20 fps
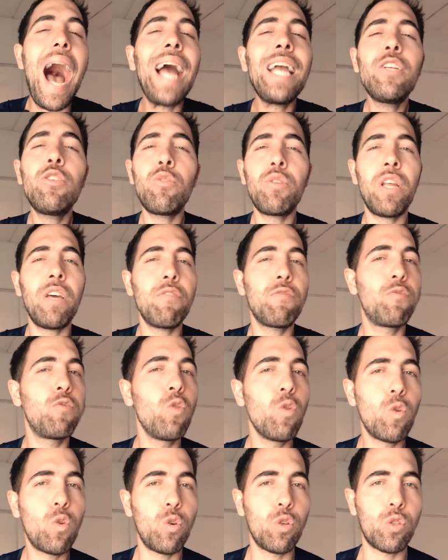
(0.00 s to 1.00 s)
don't have
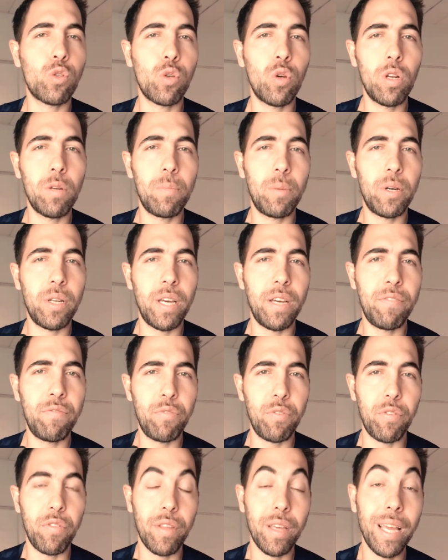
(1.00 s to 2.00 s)
full control about
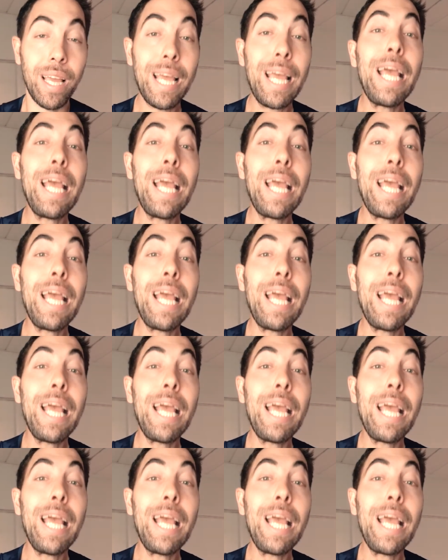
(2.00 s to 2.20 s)
everything,